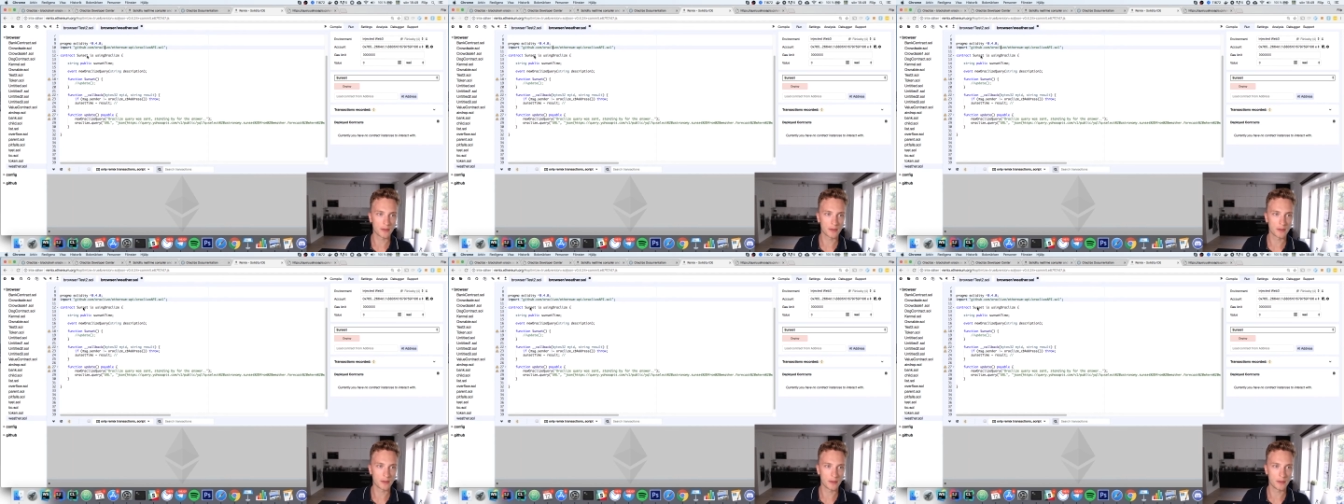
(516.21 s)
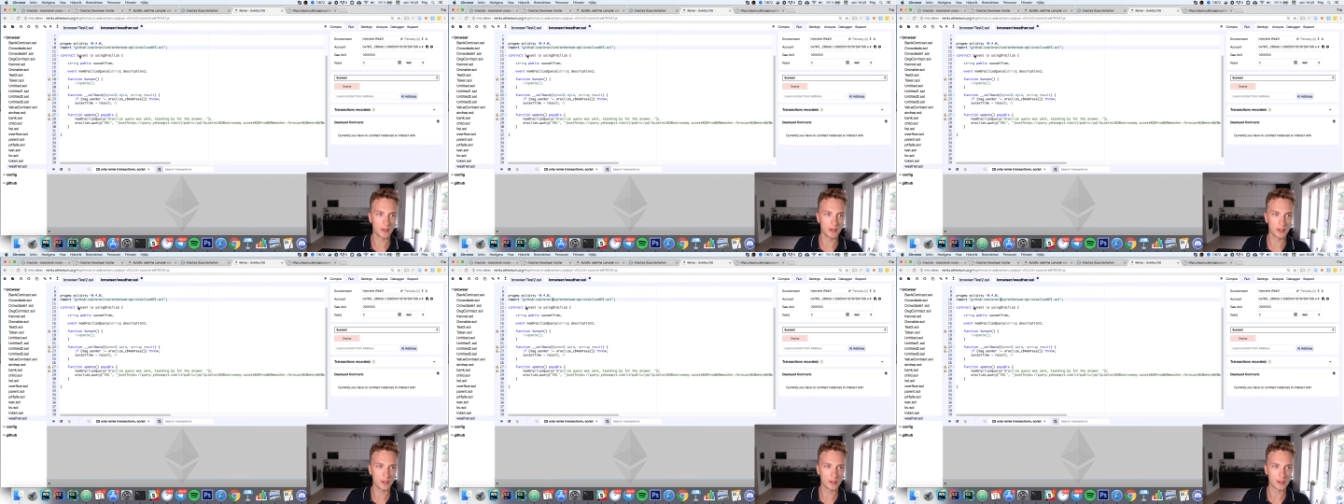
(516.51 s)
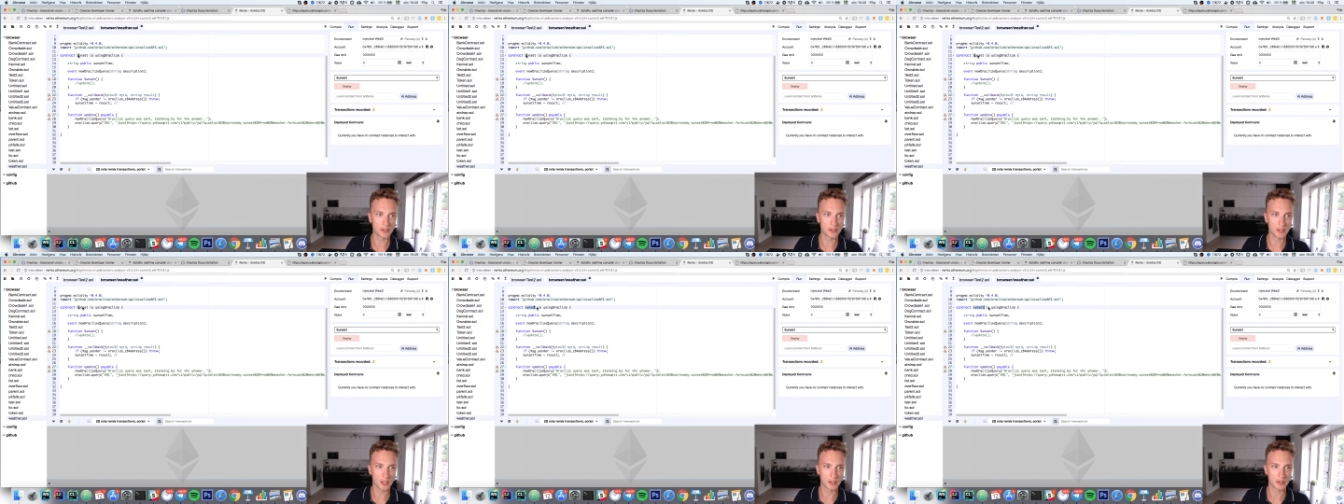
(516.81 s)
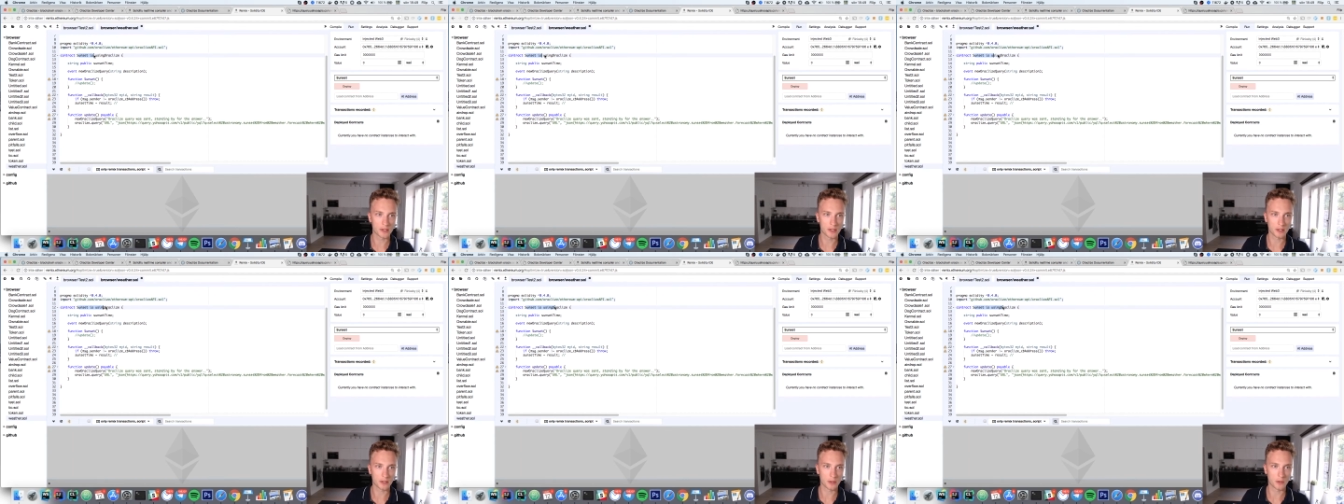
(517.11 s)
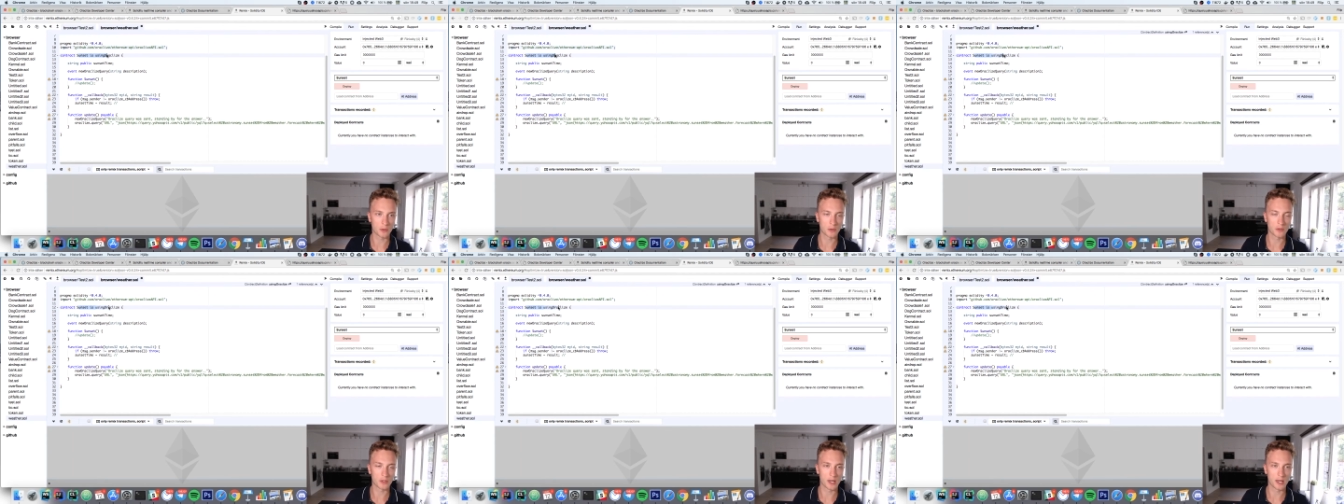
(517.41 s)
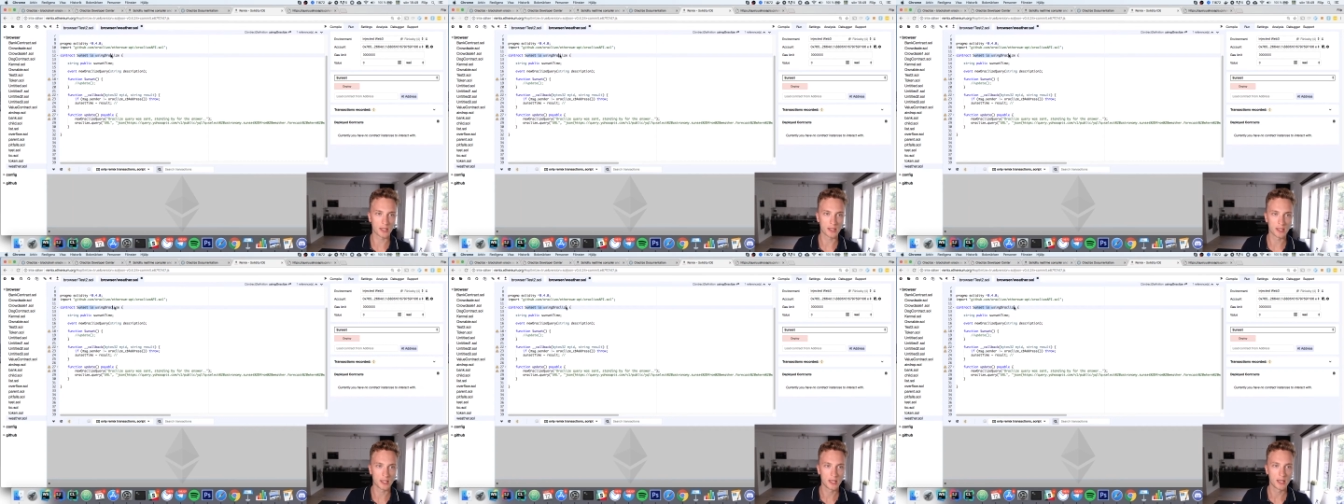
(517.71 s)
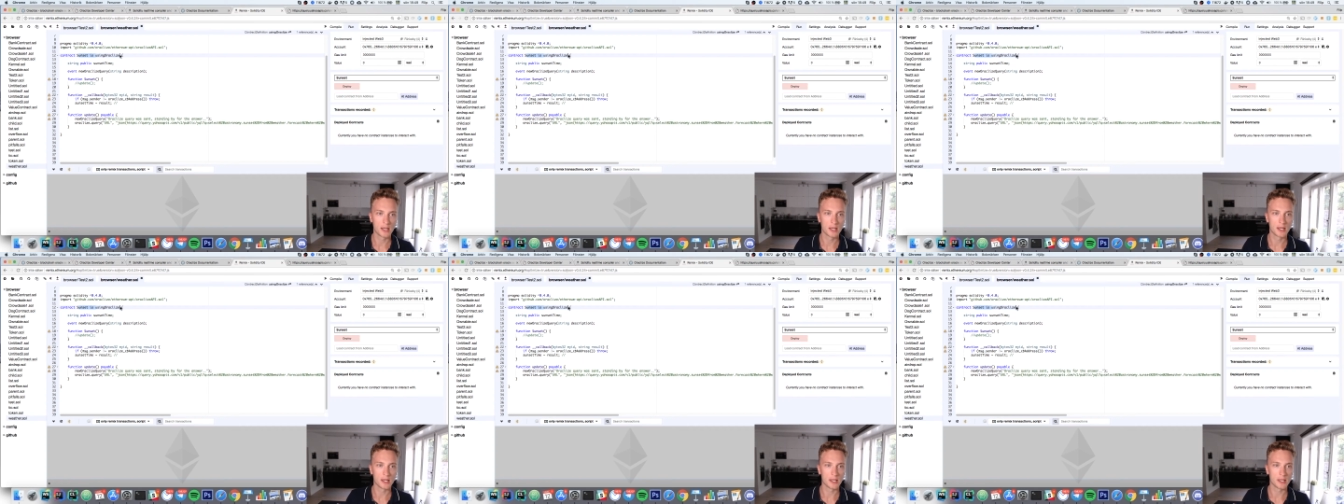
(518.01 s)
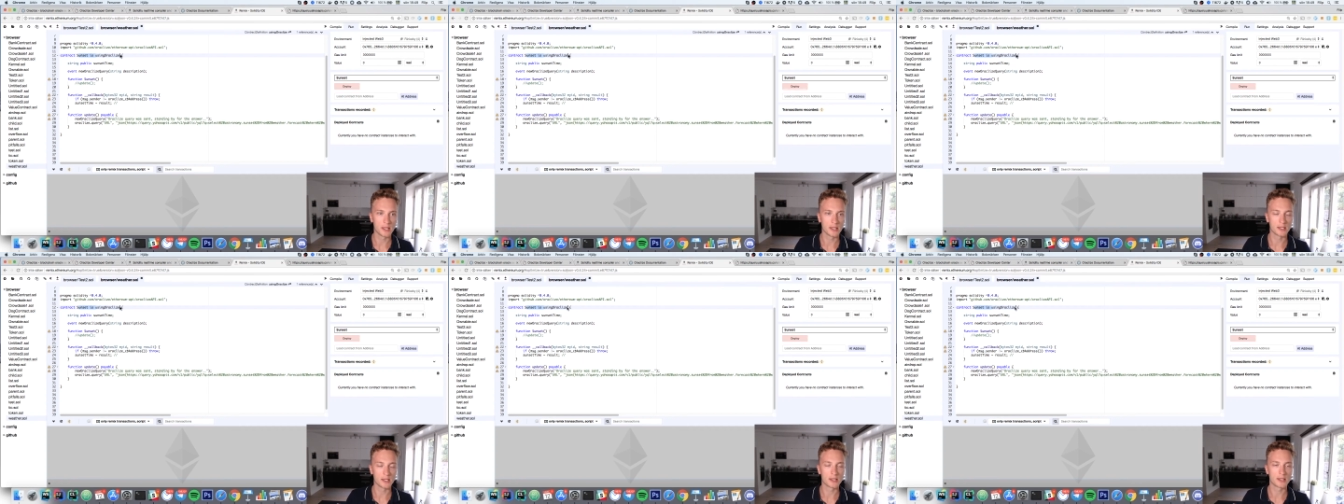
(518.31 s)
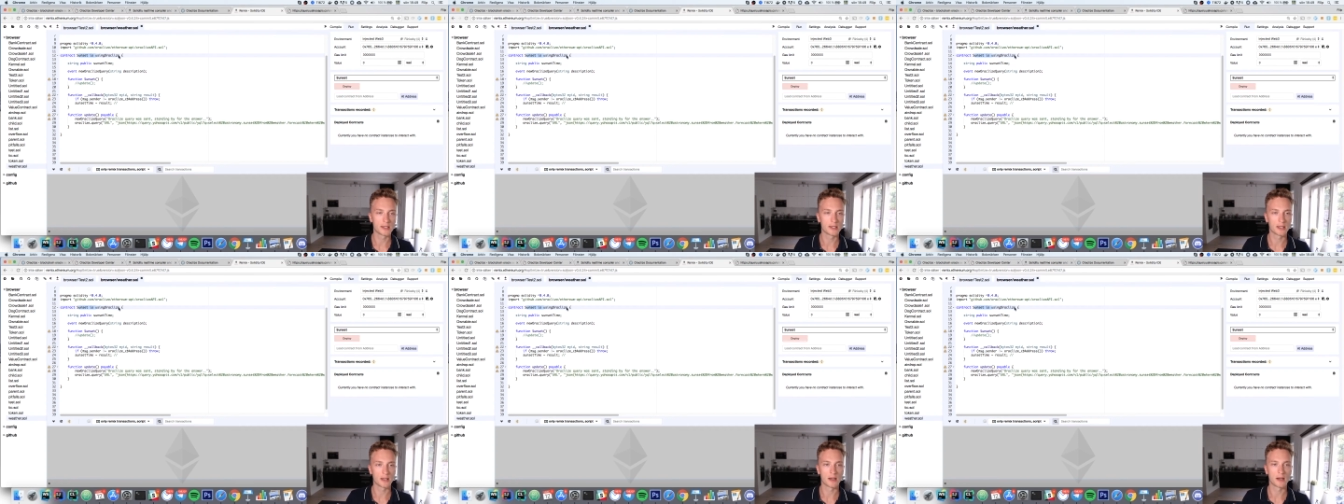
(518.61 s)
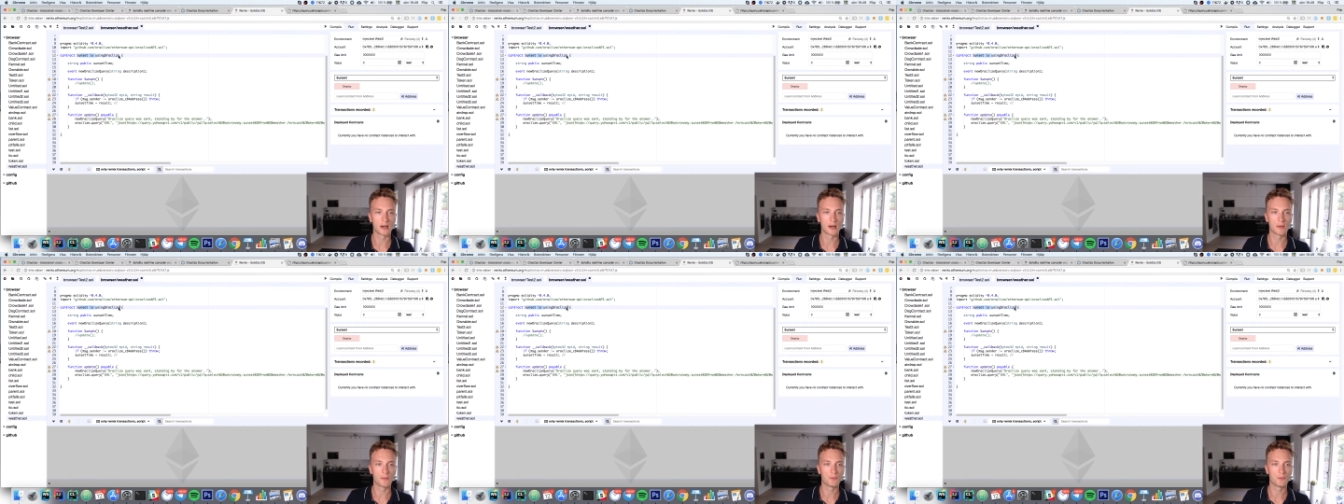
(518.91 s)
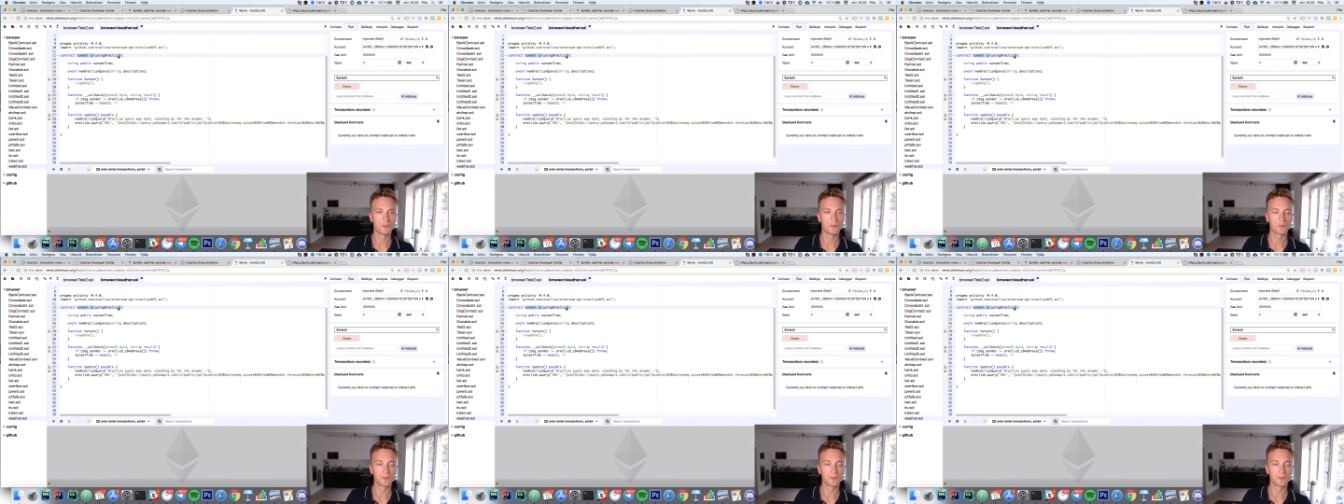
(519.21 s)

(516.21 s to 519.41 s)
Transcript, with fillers: the sunset contract is um,